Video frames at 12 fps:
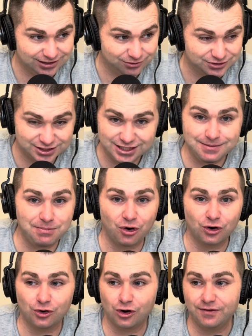Sydney
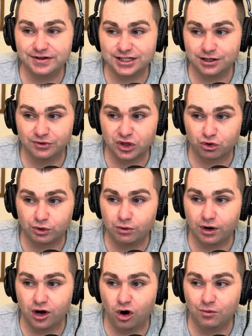Barker, obviously, with the
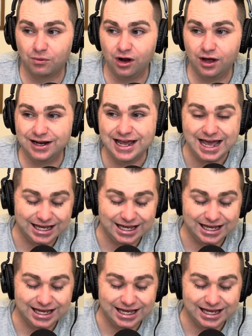3-run home run.